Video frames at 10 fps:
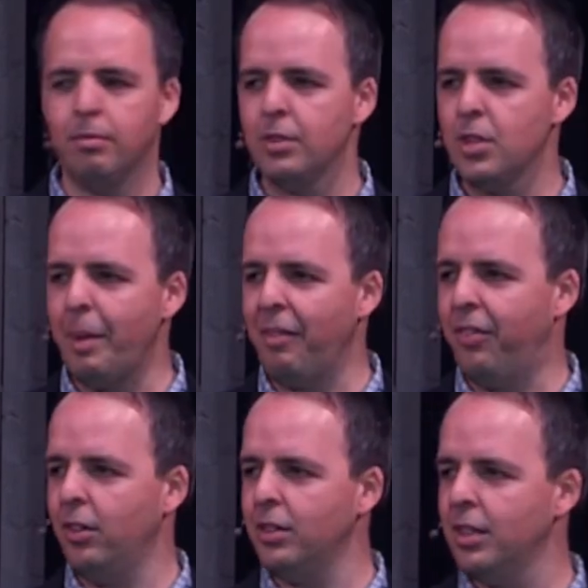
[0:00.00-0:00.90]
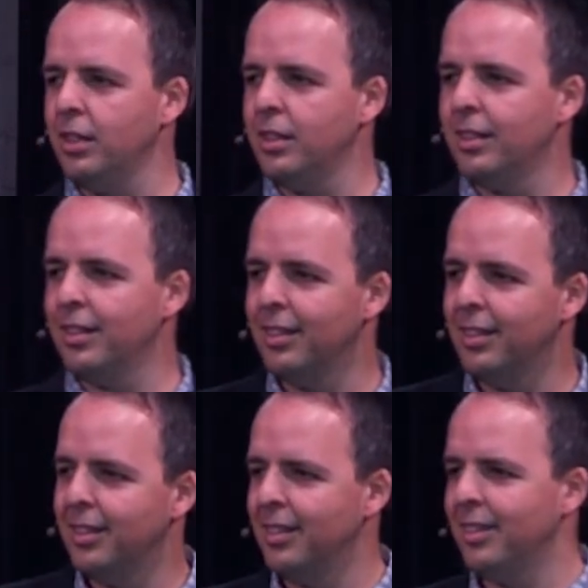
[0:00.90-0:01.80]
It's not my fault.
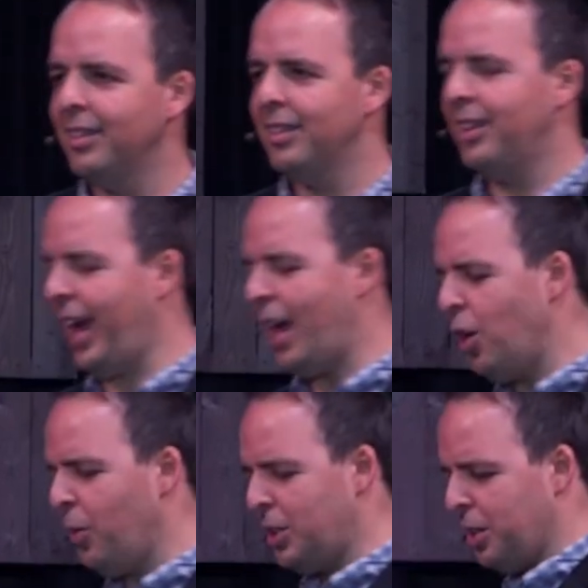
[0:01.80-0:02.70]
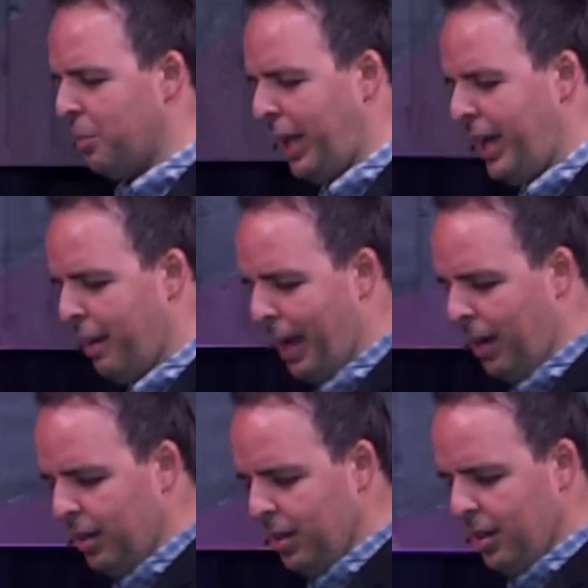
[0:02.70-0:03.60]
Like, I don't know what you're complaining
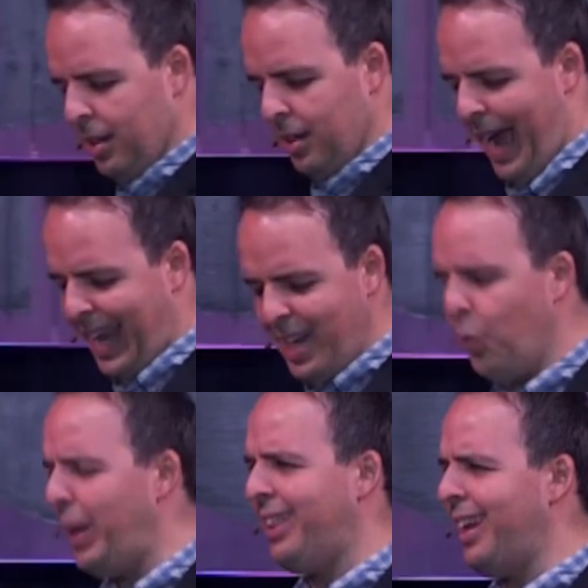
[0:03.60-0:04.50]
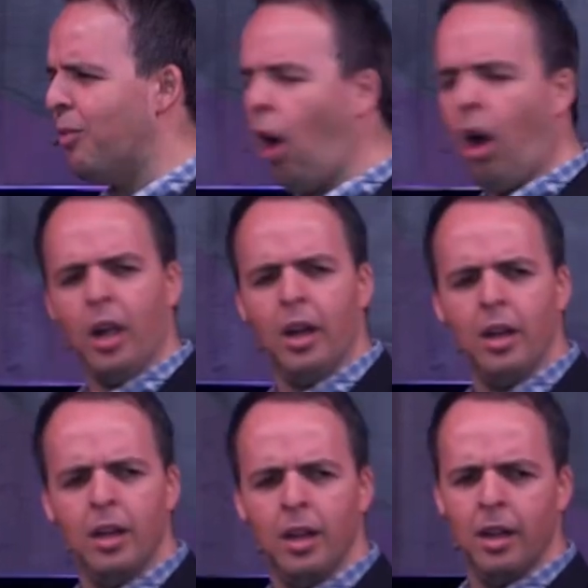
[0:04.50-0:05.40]
about. I didn't do anything wrong.
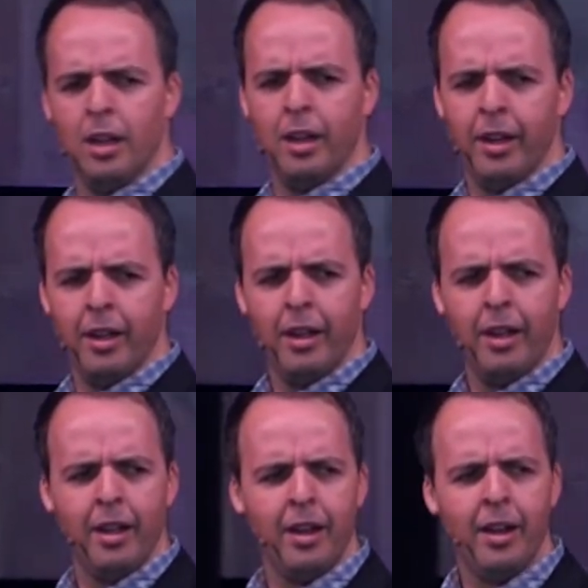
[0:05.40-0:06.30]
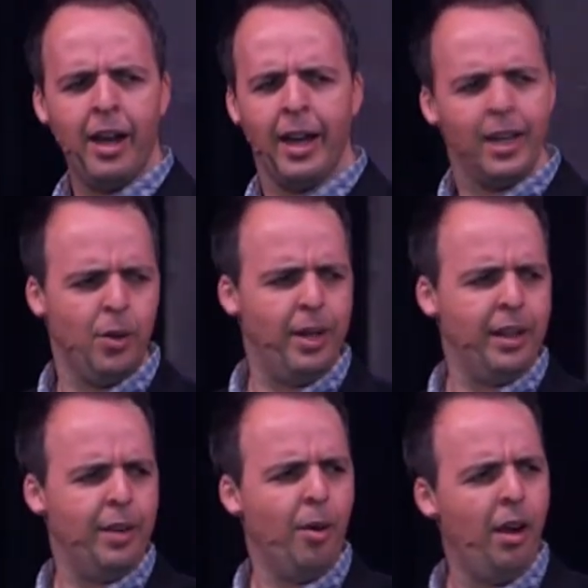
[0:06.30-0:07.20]
I didn't do
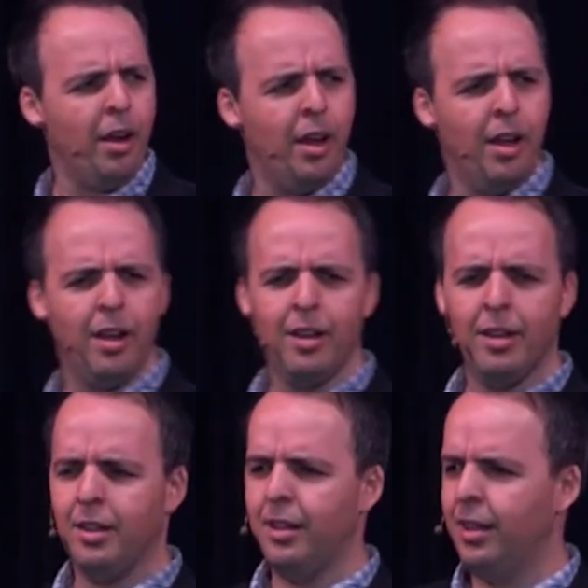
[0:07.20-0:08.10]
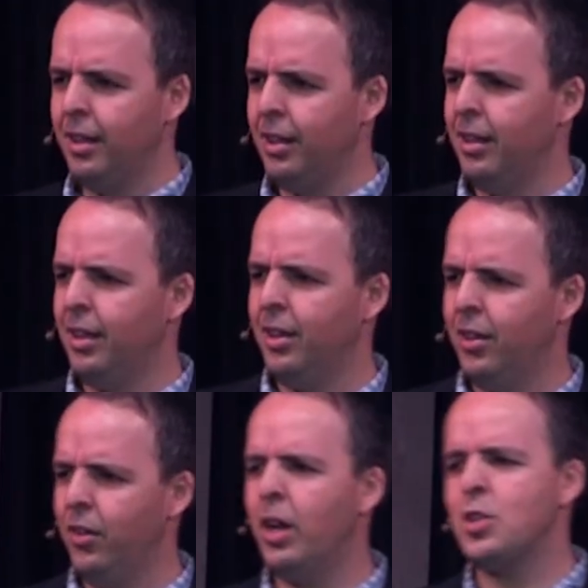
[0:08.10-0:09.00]
anything wrong.
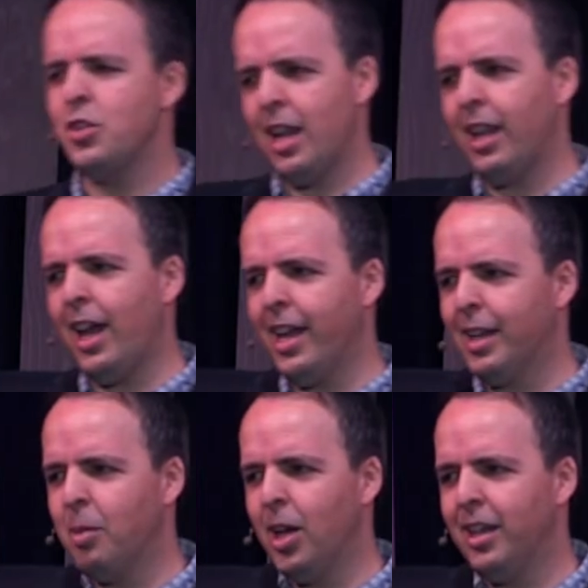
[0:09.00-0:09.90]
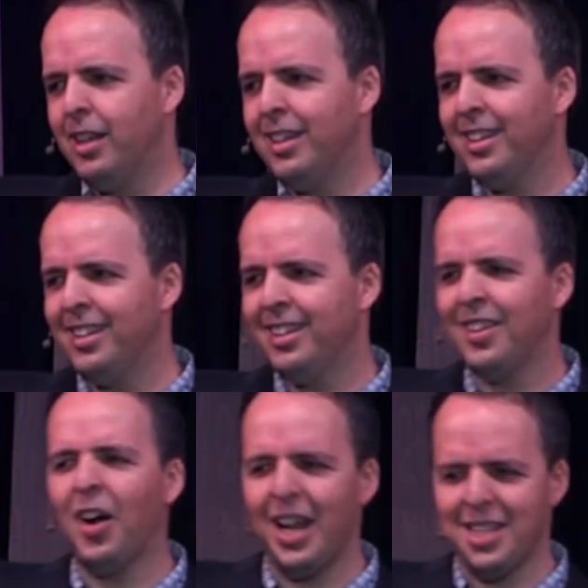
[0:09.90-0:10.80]
Who has used that line? Come on.
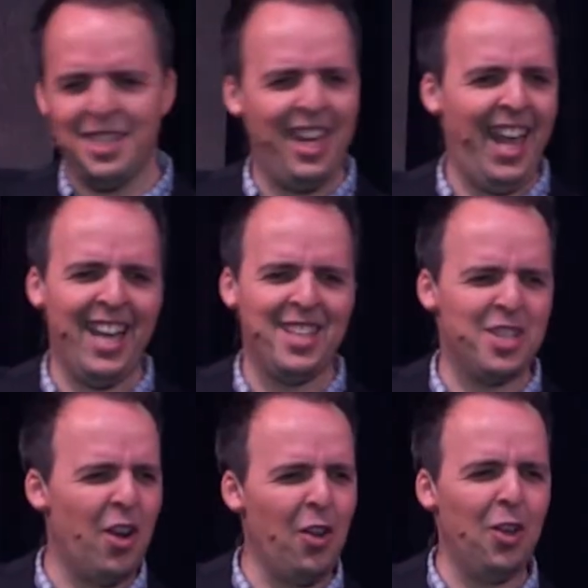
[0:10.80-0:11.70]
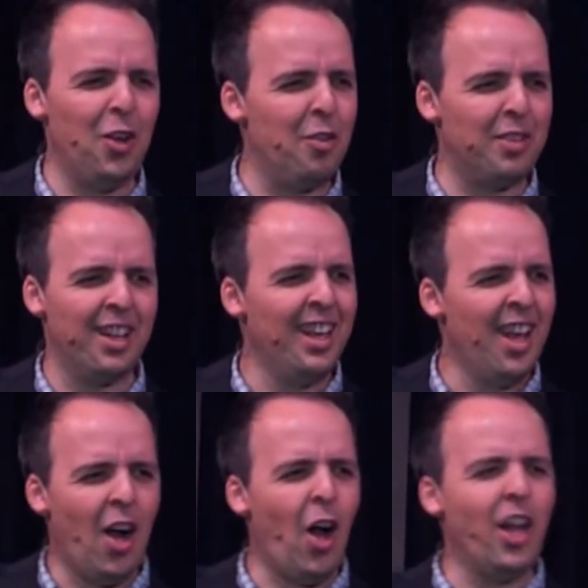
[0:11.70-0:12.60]
Oh, I see hands all over.
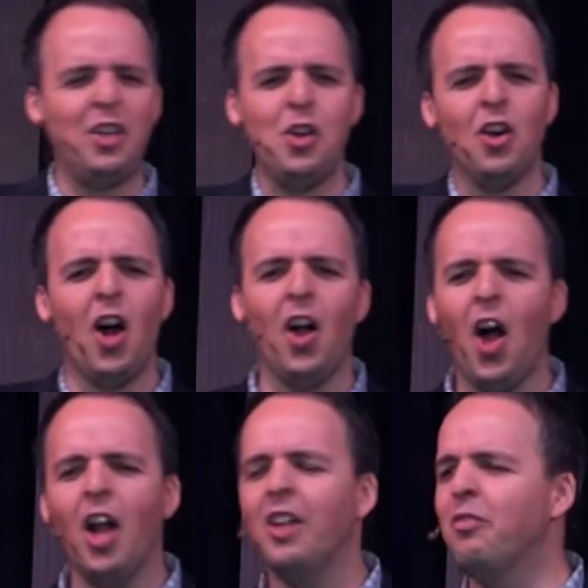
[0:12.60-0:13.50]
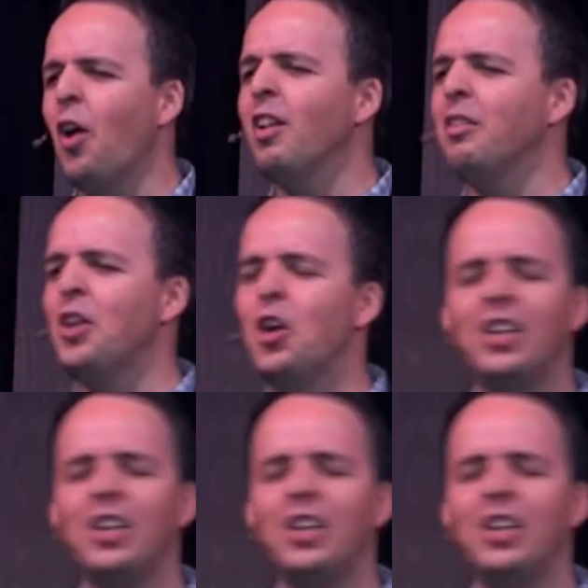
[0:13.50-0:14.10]
All of you